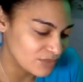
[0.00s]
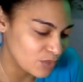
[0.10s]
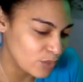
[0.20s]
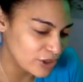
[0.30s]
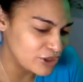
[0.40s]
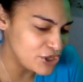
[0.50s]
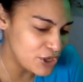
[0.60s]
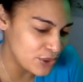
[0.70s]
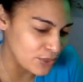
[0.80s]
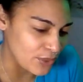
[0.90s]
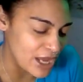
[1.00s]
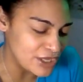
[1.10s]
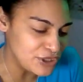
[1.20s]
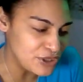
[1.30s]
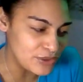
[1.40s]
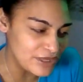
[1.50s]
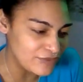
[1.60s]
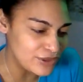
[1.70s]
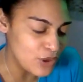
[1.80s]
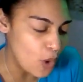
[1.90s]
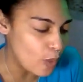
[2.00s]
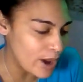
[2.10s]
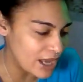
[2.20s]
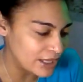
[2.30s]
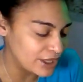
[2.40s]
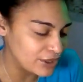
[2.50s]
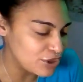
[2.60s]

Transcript: with you and you don't even know about it.